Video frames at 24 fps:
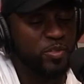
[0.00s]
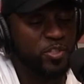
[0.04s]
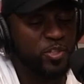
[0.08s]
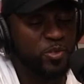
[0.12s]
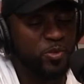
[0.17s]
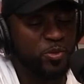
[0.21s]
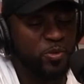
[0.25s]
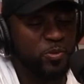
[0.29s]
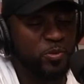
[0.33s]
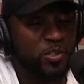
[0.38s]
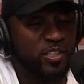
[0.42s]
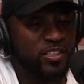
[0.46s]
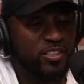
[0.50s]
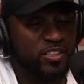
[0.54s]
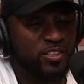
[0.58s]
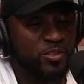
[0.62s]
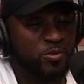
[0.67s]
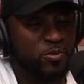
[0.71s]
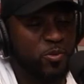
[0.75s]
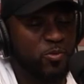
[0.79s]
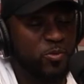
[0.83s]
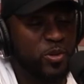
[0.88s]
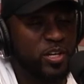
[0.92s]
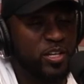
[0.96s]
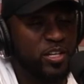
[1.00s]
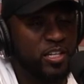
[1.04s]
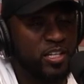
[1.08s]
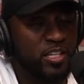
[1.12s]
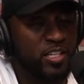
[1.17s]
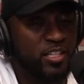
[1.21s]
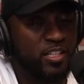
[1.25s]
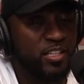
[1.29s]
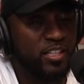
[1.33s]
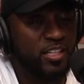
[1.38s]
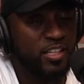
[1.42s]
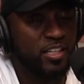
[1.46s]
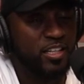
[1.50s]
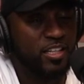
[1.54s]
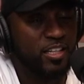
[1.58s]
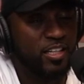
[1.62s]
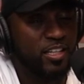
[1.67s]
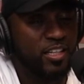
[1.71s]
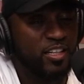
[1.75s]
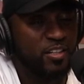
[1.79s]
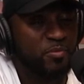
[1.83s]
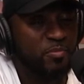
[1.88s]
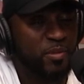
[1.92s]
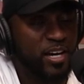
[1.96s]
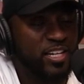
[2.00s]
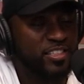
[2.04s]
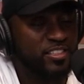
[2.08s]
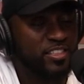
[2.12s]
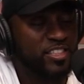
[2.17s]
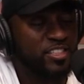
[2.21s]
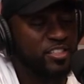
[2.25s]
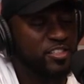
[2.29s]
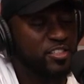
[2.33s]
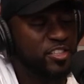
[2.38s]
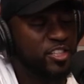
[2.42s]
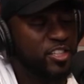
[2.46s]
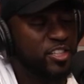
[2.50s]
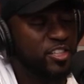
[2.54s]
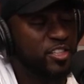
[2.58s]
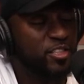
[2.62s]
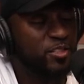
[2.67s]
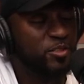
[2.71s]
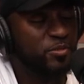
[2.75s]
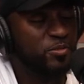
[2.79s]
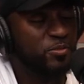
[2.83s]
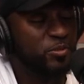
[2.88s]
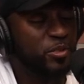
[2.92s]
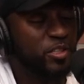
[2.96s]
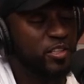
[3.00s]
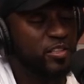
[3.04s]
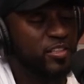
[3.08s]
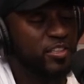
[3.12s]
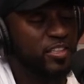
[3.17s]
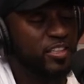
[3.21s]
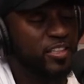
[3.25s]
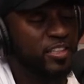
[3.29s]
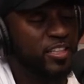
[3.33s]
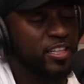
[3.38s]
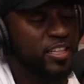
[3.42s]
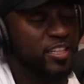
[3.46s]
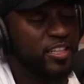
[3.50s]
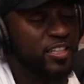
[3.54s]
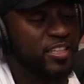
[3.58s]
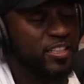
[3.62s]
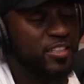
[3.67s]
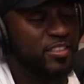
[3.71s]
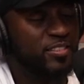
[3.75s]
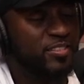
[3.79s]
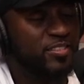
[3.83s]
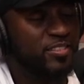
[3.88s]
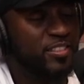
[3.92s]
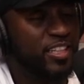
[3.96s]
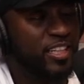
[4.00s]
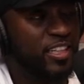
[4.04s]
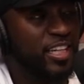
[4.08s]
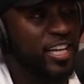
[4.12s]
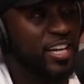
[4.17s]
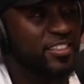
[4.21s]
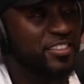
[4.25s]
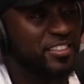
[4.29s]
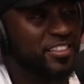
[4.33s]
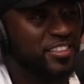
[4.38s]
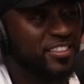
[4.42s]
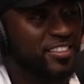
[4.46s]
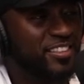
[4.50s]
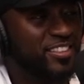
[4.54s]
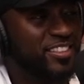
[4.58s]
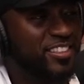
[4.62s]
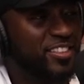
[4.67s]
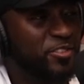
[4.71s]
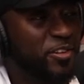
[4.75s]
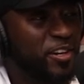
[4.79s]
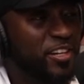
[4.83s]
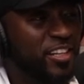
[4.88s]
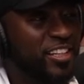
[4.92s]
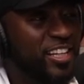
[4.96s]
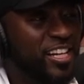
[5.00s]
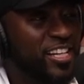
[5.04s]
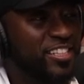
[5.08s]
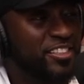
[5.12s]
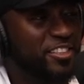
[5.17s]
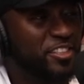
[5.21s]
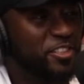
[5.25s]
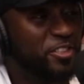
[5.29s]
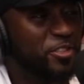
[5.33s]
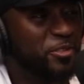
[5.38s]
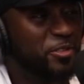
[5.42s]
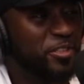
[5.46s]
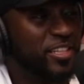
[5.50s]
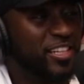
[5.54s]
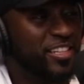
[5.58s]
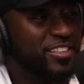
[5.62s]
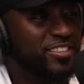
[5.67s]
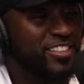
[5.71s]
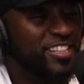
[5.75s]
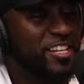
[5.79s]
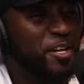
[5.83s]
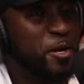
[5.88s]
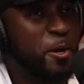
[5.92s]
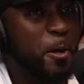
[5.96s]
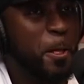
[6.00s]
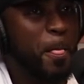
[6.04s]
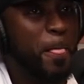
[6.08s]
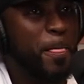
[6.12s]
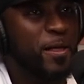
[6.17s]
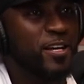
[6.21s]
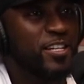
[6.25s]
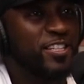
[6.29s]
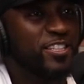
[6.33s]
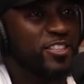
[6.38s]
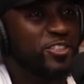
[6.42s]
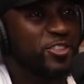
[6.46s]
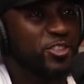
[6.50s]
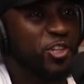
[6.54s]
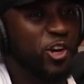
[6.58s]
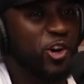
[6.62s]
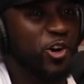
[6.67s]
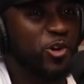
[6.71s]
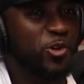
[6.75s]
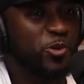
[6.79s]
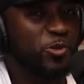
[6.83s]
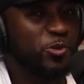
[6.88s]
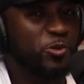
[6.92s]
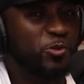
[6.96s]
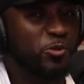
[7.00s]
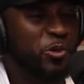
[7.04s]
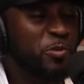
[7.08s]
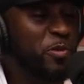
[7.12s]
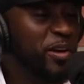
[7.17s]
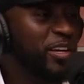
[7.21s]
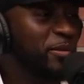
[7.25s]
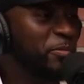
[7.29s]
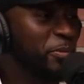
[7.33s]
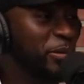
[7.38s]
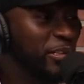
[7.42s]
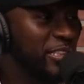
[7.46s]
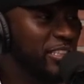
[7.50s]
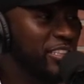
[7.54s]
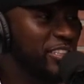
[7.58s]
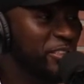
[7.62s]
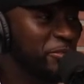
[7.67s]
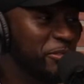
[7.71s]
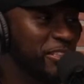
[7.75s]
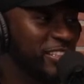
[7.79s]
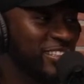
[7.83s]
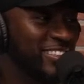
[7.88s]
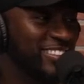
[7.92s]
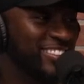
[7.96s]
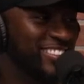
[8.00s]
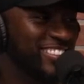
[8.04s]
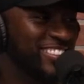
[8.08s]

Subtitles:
you were with us when my senior year, we were in Alaska, Great Alaska Shootout. Yep. So we made a pretty good run.